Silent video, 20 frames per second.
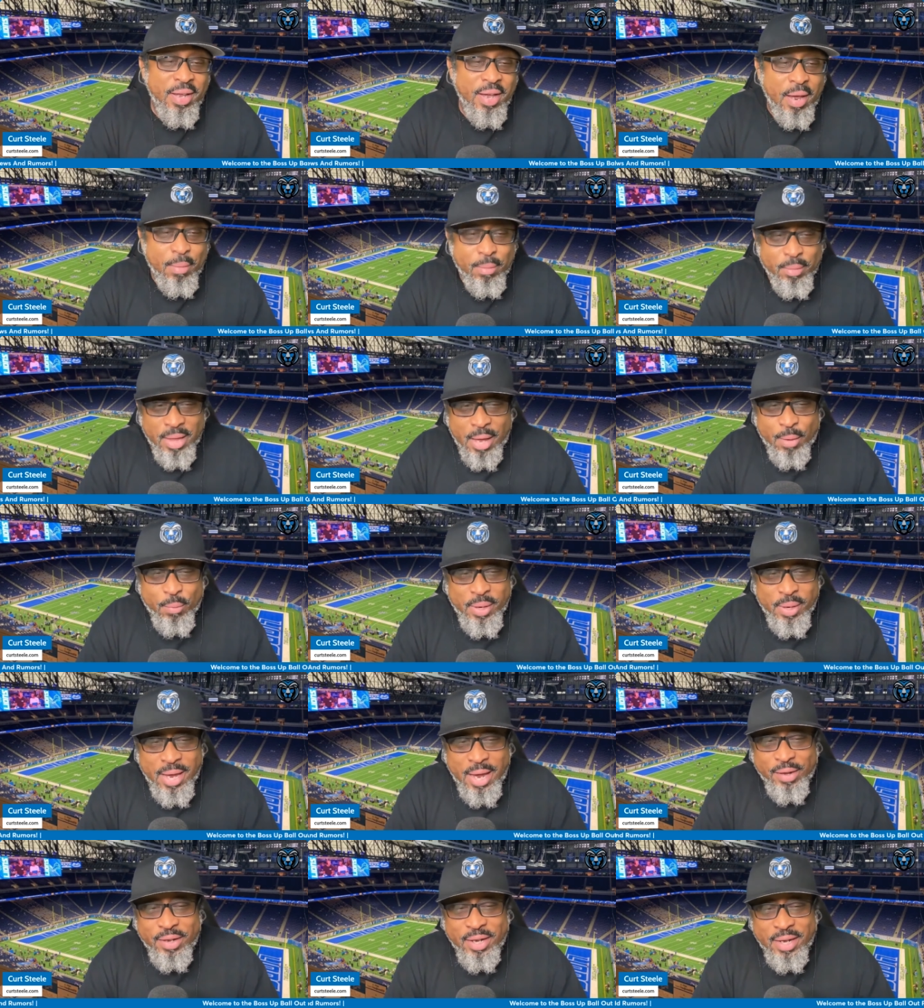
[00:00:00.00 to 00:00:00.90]
I'm glad
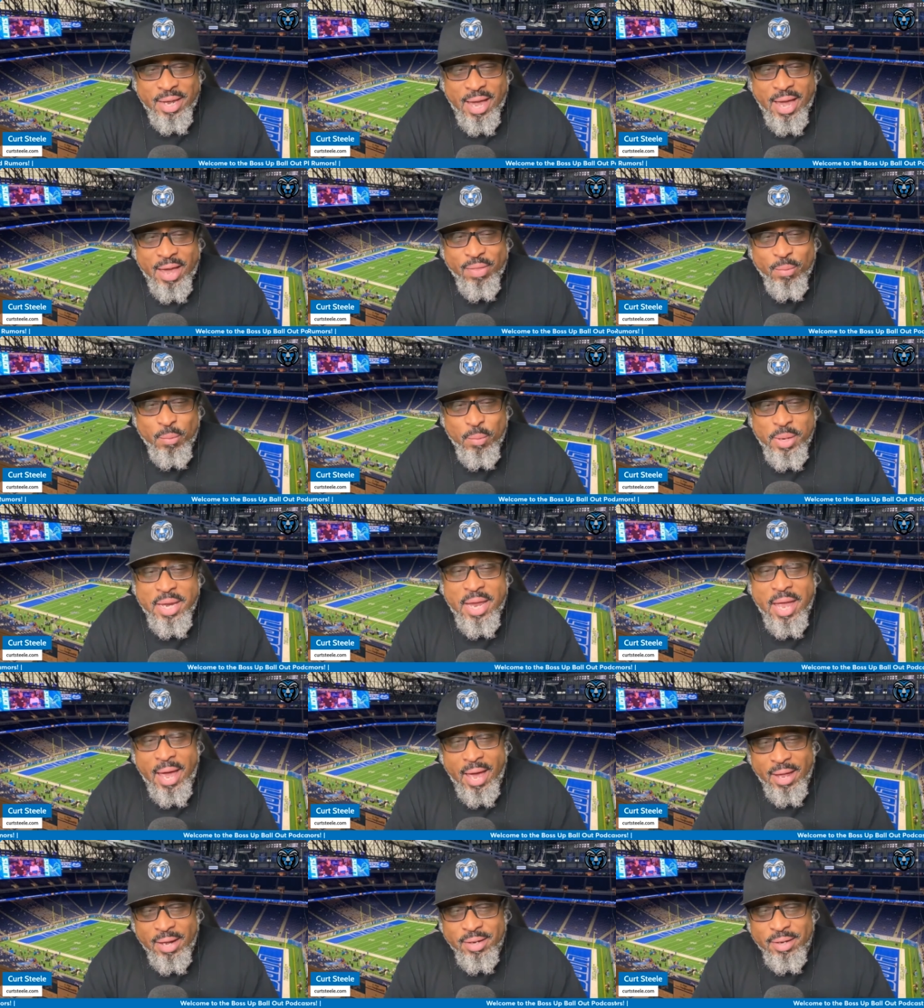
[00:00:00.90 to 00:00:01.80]
we got the guy that we
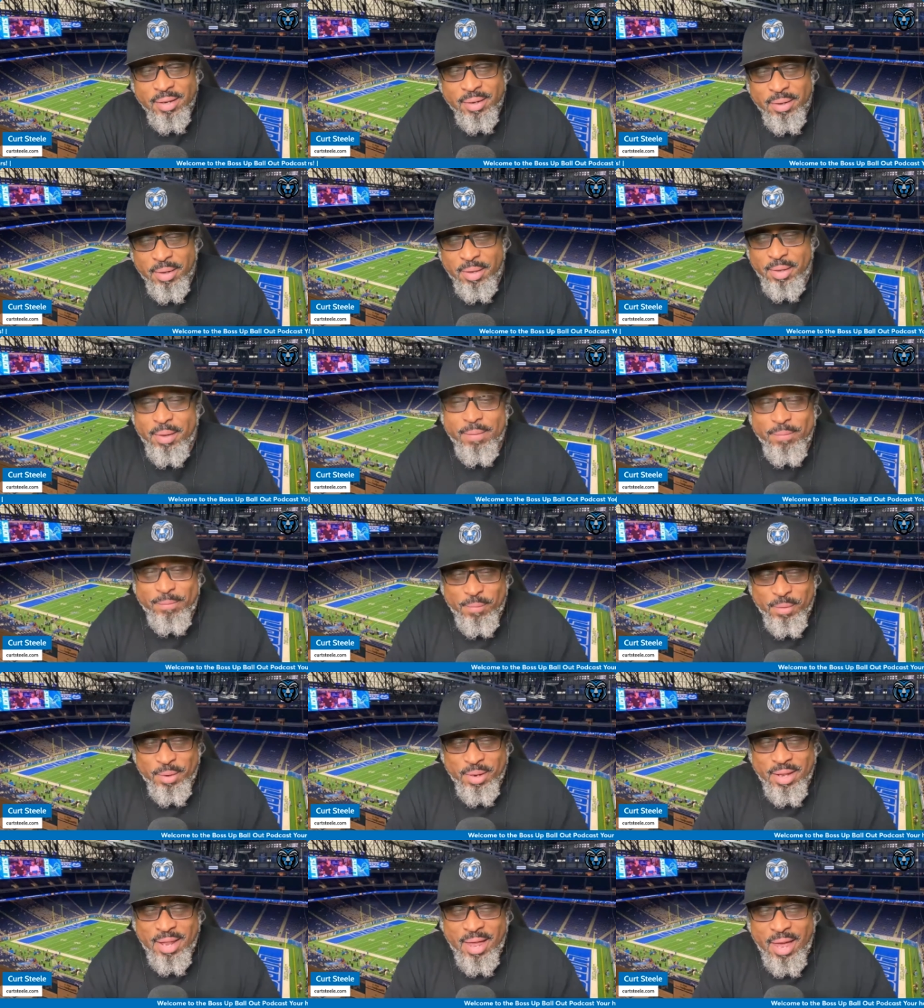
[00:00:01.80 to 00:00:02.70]
got
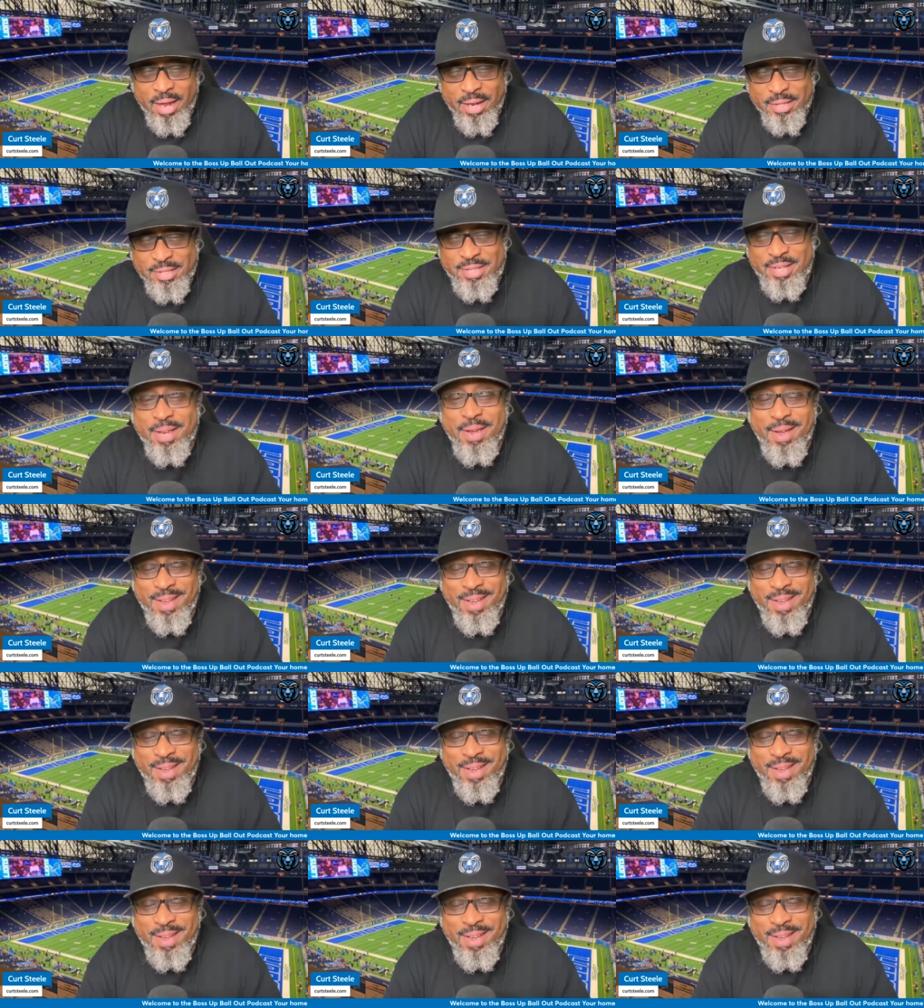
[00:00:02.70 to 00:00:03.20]
for the Lions